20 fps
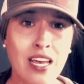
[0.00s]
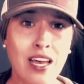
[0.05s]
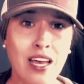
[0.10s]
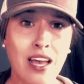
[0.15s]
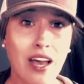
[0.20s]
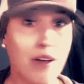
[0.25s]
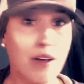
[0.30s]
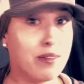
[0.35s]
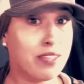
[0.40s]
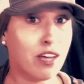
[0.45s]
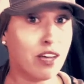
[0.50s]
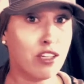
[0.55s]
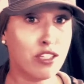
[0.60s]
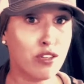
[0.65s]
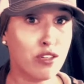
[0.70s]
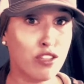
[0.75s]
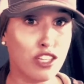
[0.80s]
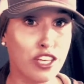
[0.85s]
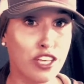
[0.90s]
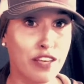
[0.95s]
I was also
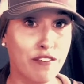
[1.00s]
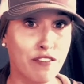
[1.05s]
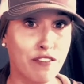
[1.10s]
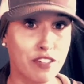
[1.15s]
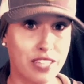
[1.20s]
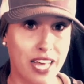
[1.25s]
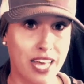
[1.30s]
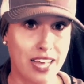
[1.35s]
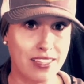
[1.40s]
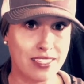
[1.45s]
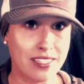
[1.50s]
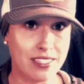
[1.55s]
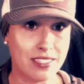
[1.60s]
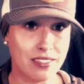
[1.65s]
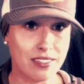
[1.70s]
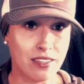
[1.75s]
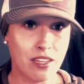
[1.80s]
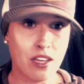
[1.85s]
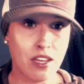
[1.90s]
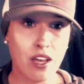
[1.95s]
looking for deaths,
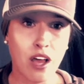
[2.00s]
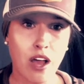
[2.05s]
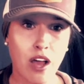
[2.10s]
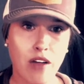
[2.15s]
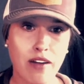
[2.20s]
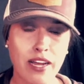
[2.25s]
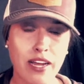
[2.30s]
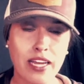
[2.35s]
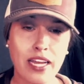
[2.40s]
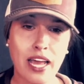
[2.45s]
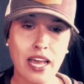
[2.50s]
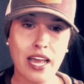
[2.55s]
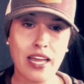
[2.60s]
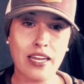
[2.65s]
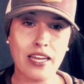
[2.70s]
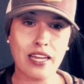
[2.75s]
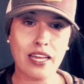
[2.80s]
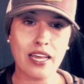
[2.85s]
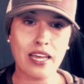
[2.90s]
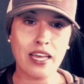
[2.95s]
all right? And
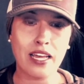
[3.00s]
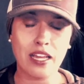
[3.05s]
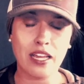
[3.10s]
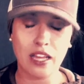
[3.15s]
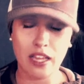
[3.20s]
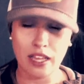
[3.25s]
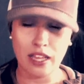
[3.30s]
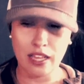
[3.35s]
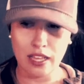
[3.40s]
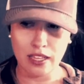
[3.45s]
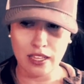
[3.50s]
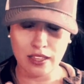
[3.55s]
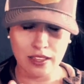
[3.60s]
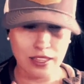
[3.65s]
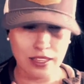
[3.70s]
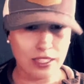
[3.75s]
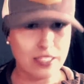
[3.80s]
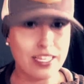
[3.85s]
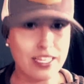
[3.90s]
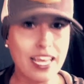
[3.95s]
the
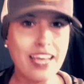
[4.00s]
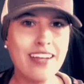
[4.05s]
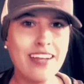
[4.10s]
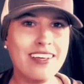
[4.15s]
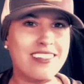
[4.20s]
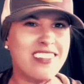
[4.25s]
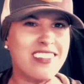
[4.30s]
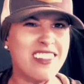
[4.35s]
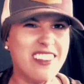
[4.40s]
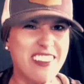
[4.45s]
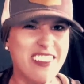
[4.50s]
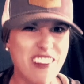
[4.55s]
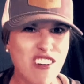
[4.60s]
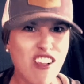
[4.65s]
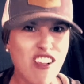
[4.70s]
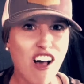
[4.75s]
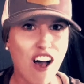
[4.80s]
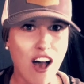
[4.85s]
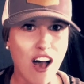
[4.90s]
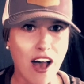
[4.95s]
data is a little
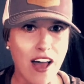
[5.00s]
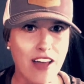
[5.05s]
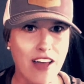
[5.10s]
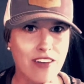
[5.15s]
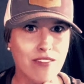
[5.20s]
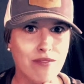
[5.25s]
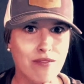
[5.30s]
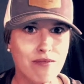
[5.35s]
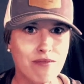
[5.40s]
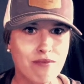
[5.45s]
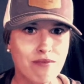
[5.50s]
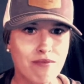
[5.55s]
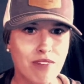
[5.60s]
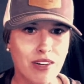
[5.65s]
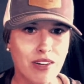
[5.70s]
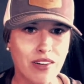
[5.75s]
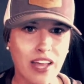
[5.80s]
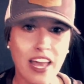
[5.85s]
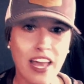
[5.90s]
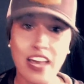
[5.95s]
odd.
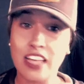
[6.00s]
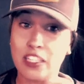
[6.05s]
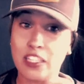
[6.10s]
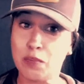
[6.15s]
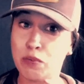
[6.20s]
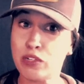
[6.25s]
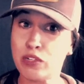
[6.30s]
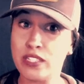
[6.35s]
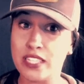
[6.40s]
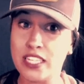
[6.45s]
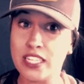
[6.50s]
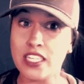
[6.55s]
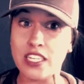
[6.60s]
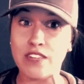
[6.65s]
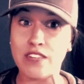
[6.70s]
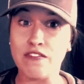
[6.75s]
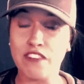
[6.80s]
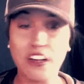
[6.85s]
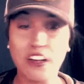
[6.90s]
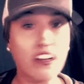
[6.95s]
Okay, it's
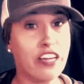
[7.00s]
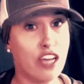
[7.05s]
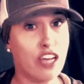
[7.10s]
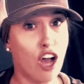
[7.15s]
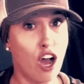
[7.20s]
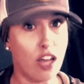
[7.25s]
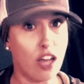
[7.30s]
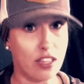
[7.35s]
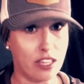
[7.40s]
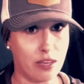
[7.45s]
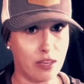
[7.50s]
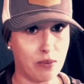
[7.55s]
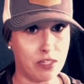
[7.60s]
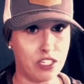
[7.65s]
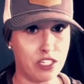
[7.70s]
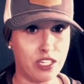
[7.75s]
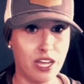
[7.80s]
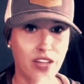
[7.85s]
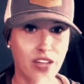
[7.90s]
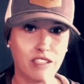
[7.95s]
presented very oddly, which
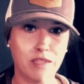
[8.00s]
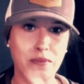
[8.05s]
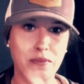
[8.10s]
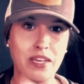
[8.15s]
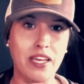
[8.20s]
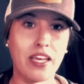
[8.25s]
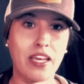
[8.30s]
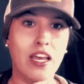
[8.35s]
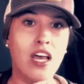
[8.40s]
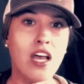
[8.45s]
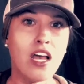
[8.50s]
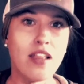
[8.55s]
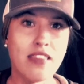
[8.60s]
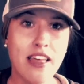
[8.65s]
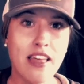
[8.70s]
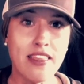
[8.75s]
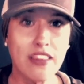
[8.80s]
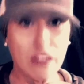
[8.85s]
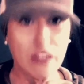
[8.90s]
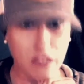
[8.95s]
tells me
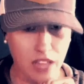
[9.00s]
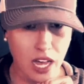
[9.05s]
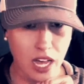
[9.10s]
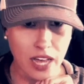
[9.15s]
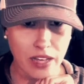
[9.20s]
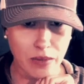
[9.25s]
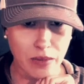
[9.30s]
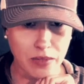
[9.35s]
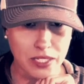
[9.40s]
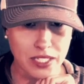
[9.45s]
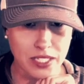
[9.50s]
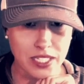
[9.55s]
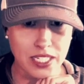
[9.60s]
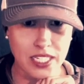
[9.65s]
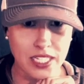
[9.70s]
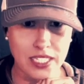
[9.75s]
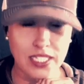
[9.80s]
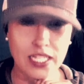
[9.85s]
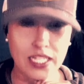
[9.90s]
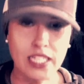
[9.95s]
that they're lying with
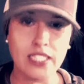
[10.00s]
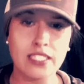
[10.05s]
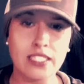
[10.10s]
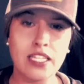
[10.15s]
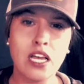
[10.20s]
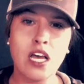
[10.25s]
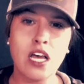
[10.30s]
statistics.